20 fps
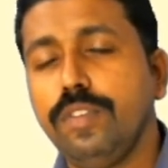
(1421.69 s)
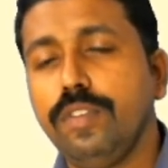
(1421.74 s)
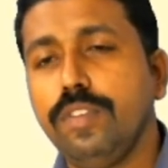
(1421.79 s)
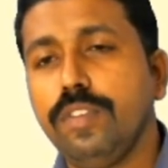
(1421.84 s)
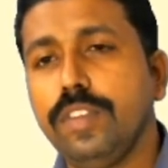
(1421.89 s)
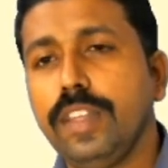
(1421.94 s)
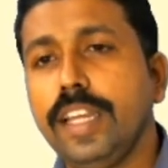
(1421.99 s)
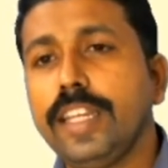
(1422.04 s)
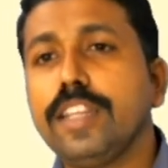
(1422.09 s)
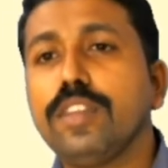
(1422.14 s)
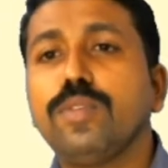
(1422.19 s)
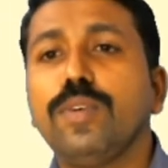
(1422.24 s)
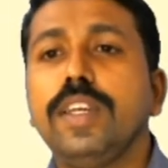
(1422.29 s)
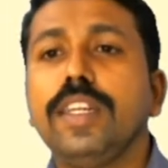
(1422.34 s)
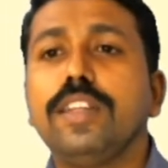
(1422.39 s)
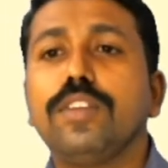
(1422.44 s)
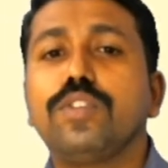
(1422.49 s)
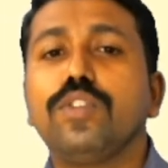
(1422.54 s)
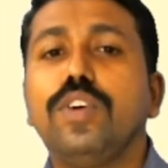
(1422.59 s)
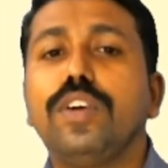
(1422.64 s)
That is why
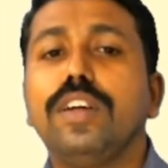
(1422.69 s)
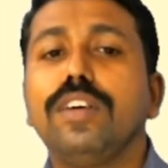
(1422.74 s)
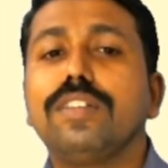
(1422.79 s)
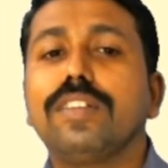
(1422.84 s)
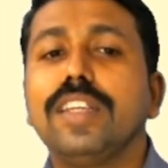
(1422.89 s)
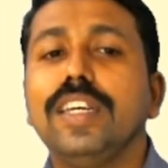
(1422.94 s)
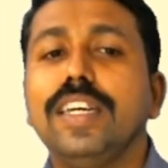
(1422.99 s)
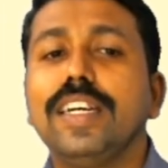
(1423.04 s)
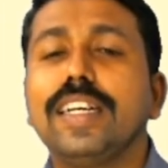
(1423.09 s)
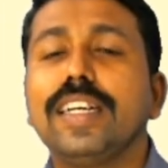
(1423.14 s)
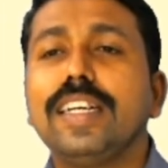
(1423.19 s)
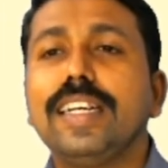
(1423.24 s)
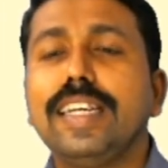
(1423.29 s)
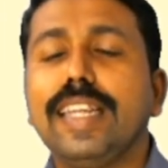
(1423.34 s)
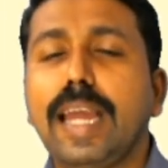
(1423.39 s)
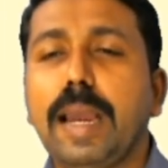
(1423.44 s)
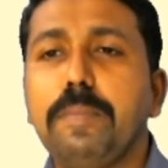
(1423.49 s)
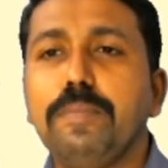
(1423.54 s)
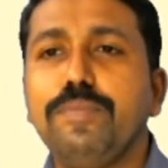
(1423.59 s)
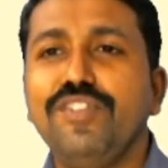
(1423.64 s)
it is known as
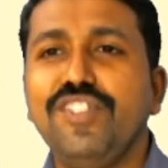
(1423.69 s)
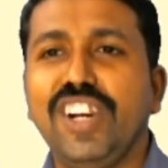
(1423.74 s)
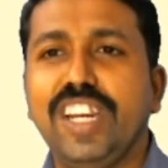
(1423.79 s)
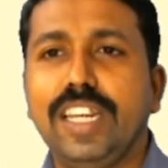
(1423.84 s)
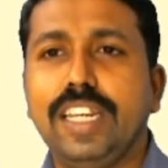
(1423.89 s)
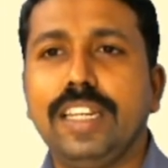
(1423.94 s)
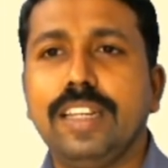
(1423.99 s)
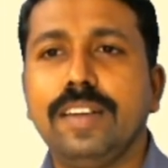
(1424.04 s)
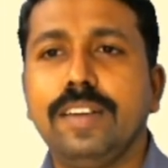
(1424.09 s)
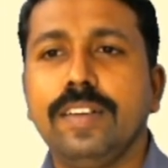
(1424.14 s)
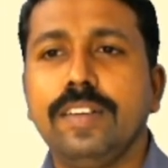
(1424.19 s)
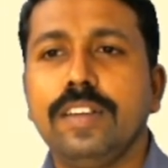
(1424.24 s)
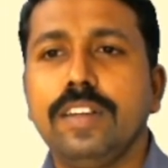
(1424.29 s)
grapevine.